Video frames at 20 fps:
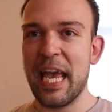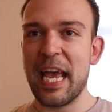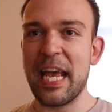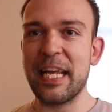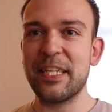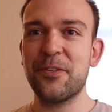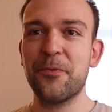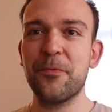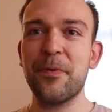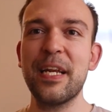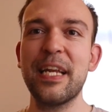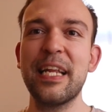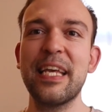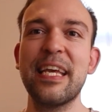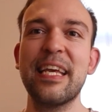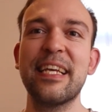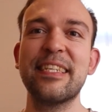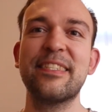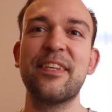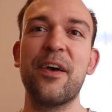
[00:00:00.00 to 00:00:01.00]
it's
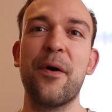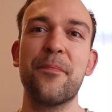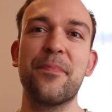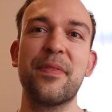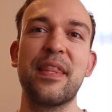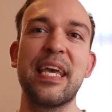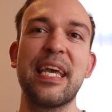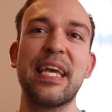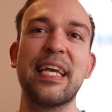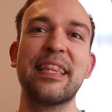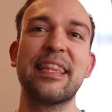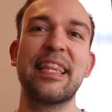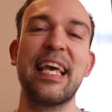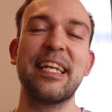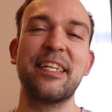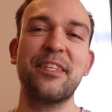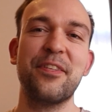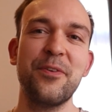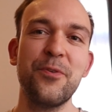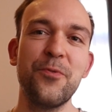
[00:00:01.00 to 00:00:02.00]
really something
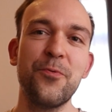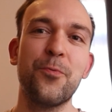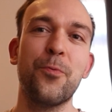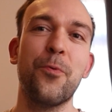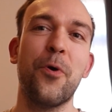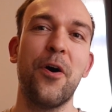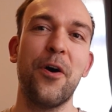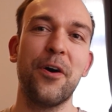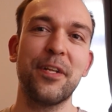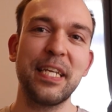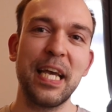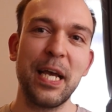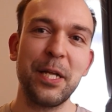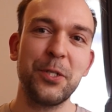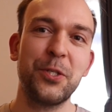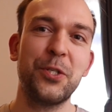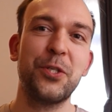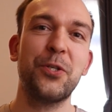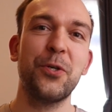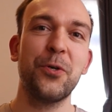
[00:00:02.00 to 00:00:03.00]
that you want
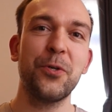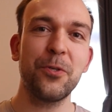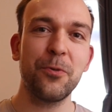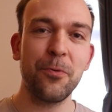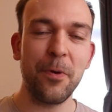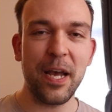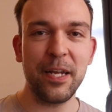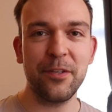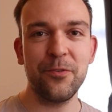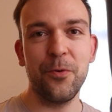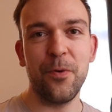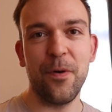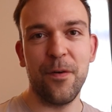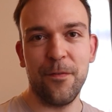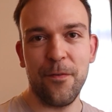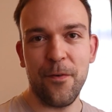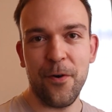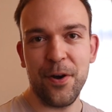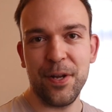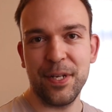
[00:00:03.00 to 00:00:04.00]
and should try to
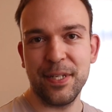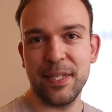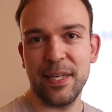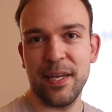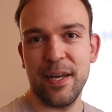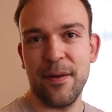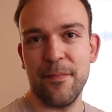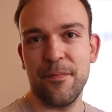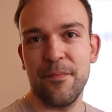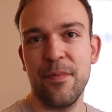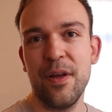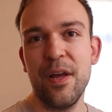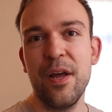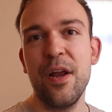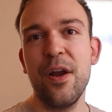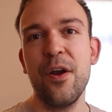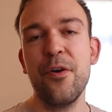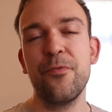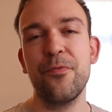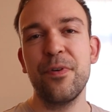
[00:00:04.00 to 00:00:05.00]
avoid.
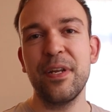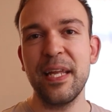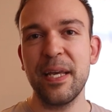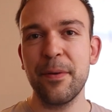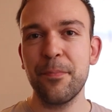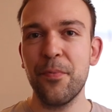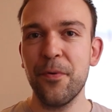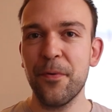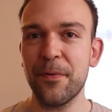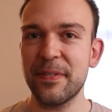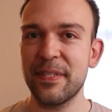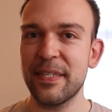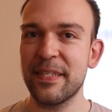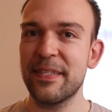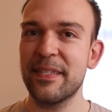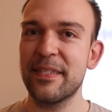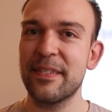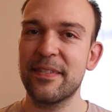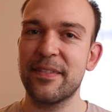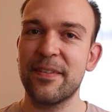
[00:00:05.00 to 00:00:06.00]
Reading books
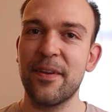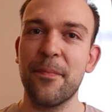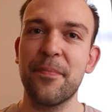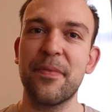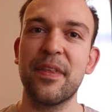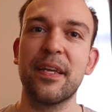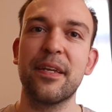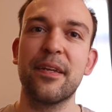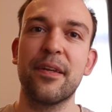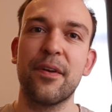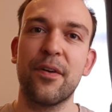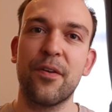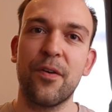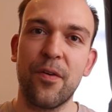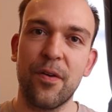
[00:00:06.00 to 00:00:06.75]
is something